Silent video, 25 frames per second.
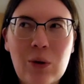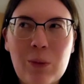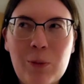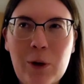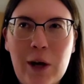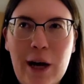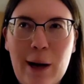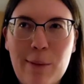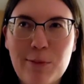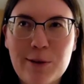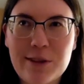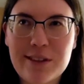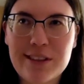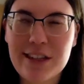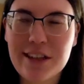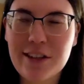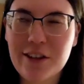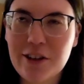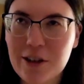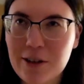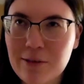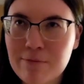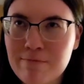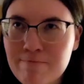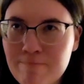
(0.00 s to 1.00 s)
normal apple
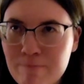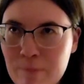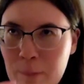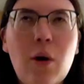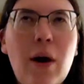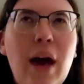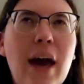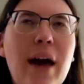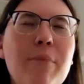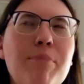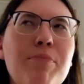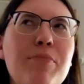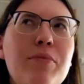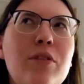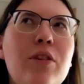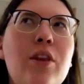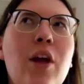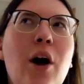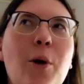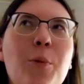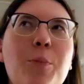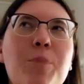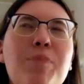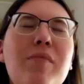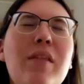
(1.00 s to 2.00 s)
cider. Okay,
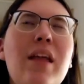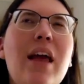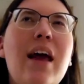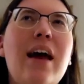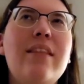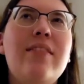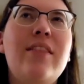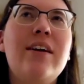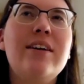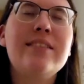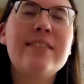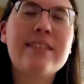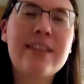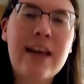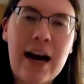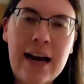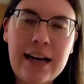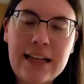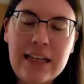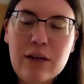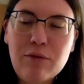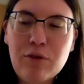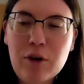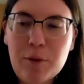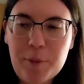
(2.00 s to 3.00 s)
no, there's
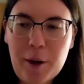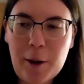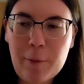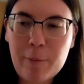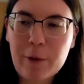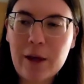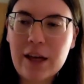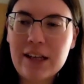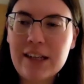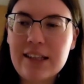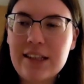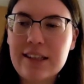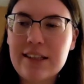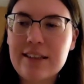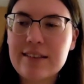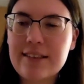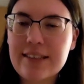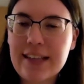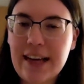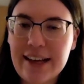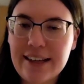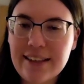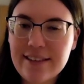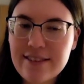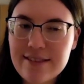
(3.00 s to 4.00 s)
kind of a pumpkin-y
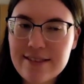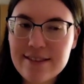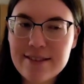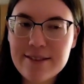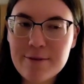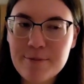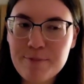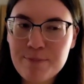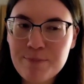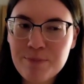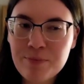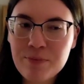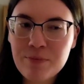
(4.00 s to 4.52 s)
taste.